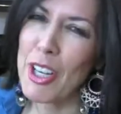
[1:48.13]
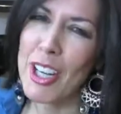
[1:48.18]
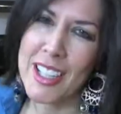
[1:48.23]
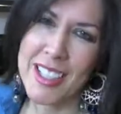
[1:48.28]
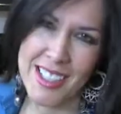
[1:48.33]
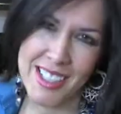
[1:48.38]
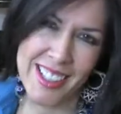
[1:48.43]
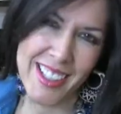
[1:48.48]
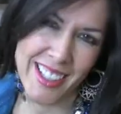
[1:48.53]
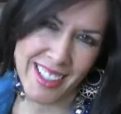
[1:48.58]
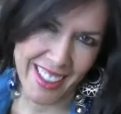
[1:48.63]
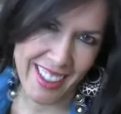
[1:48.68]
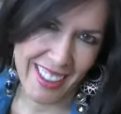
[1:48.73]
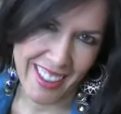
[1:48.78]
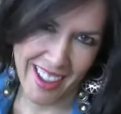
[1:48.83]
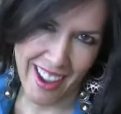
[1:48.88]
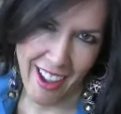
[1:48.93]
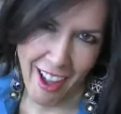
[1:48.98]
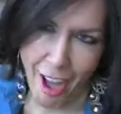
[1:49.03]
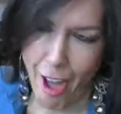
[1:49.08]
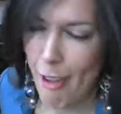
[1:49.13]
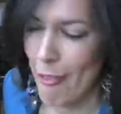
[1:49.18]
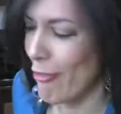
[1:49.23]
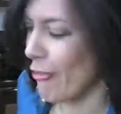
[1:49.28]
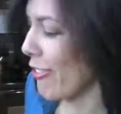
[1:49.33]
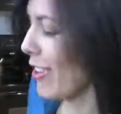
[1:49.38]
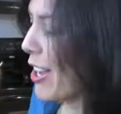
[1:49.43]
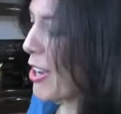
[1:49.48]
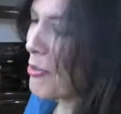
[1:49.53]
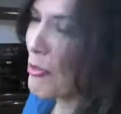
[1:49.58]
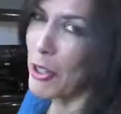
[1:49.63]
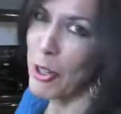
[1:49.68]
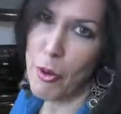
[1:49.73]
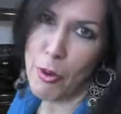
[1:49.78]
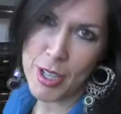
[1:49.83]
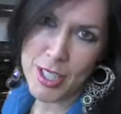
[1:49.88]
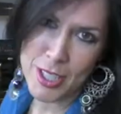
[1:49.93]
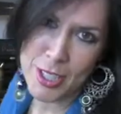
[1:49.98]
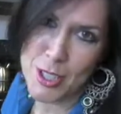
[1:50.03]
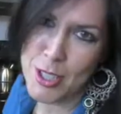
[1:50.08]
gonna say that I have, and we're
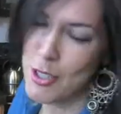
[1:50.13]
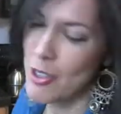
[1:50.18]
going to